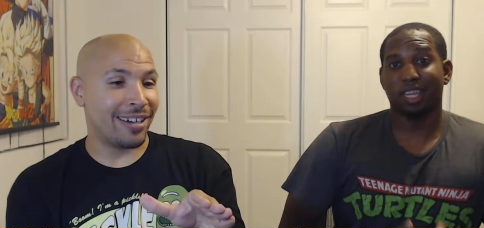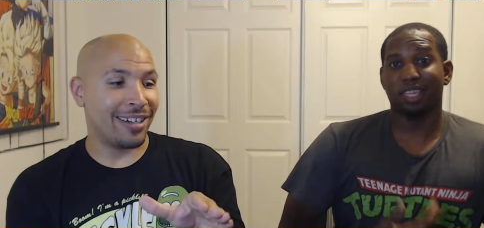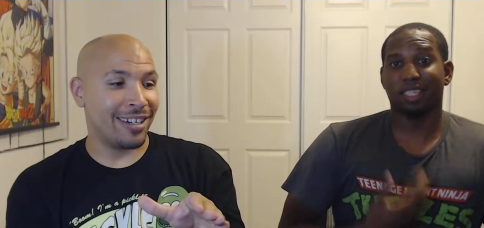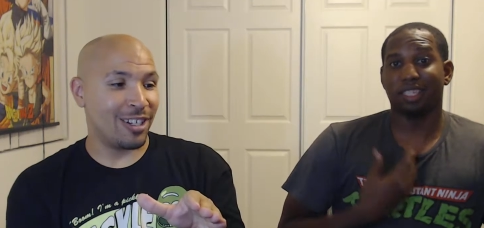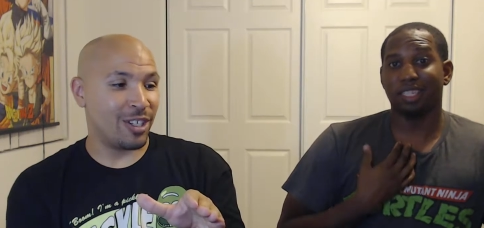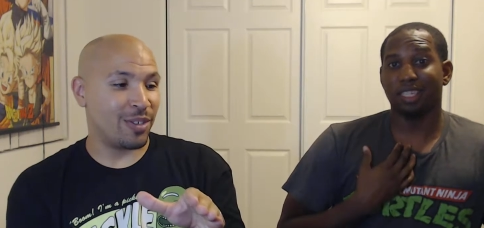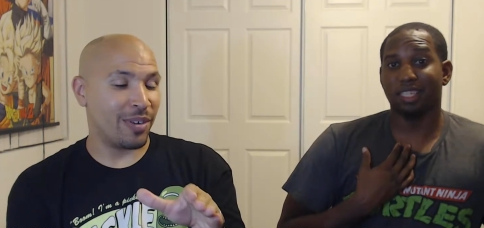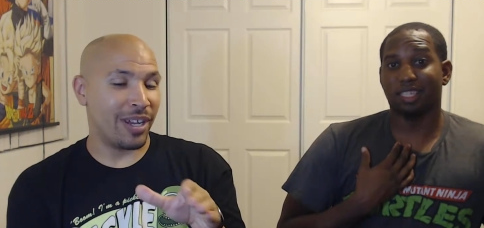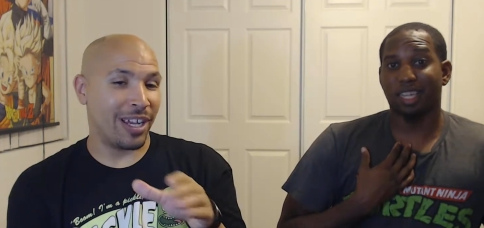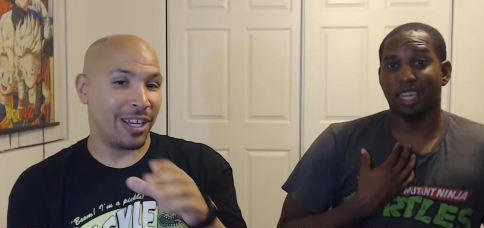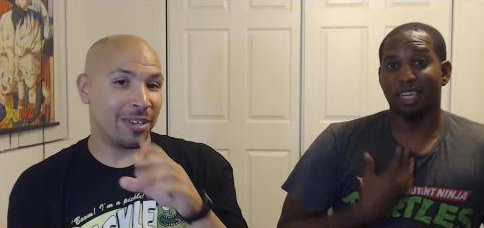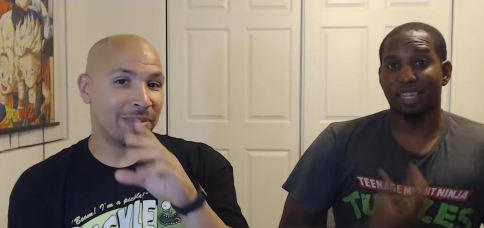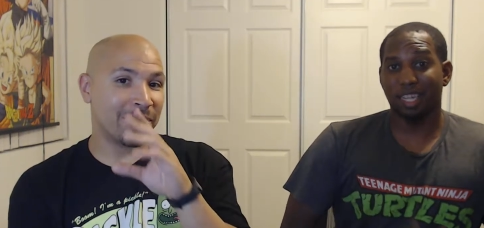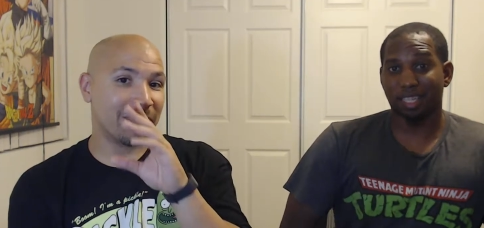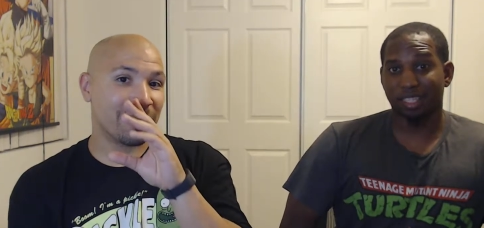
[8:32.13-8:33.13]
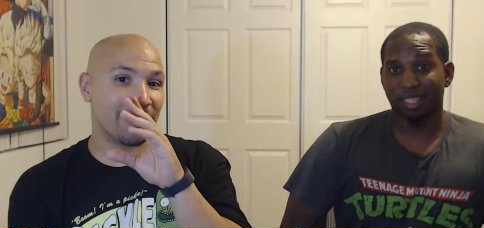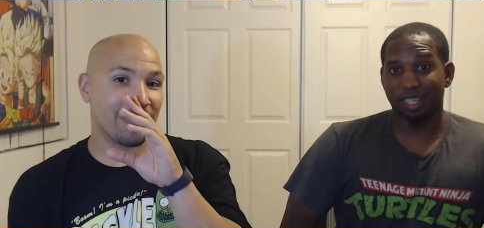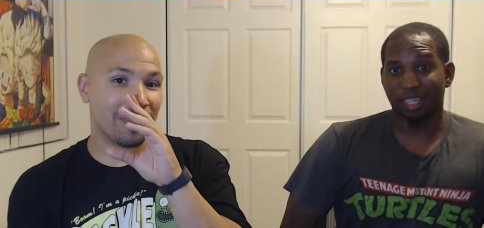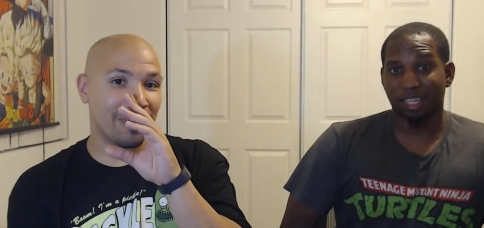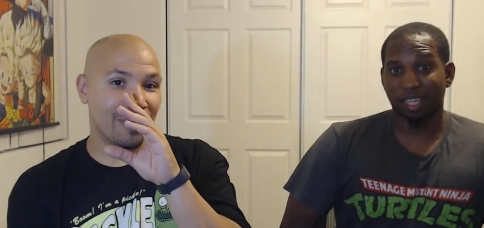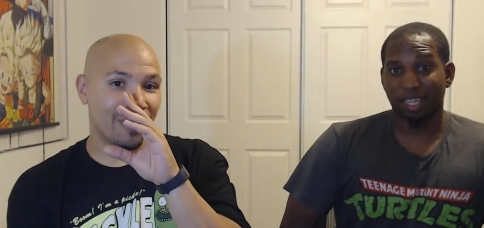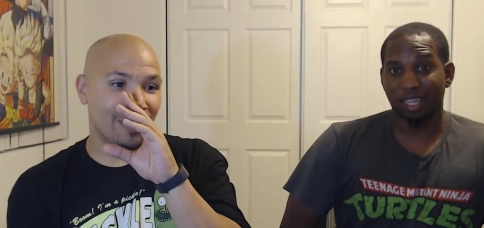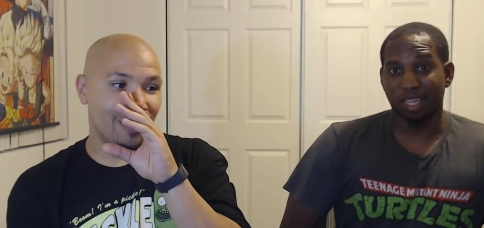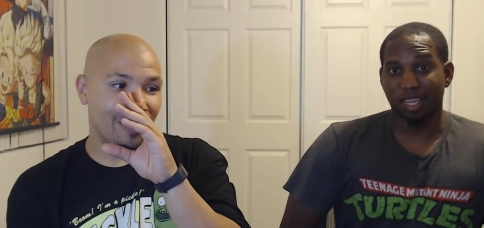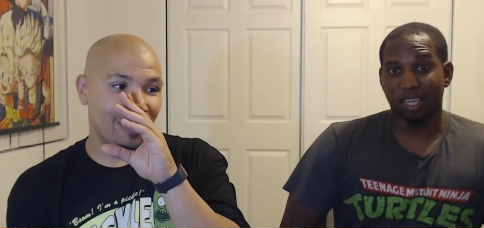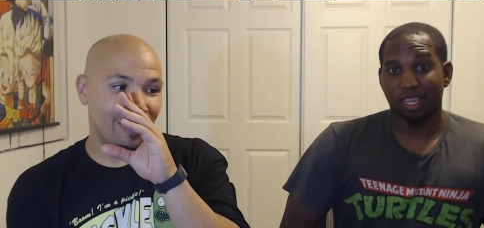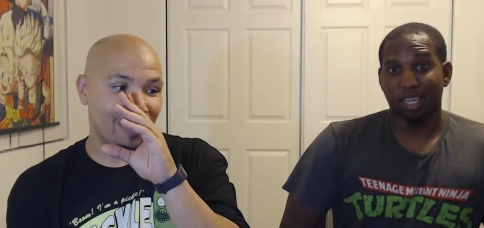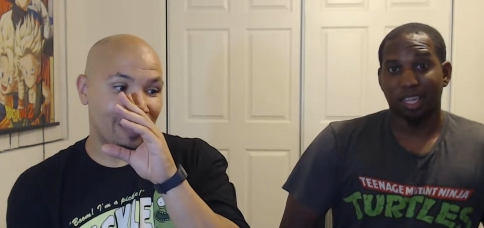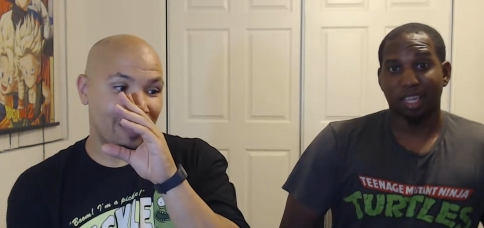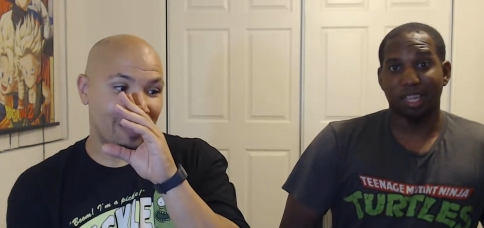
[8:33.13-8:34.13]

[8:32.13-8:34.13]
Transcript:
Speaker 1: and at she didn't say nothing to the kid.